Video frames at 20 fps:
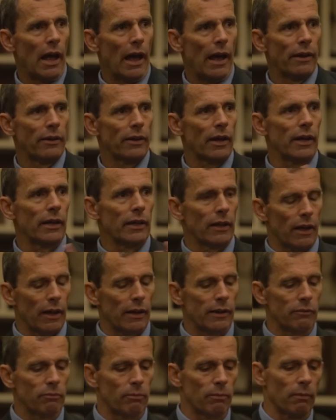And
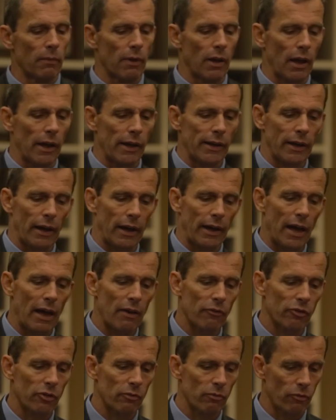I
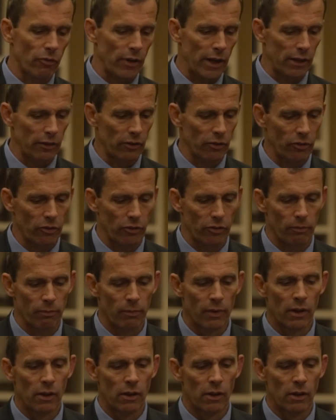have some friends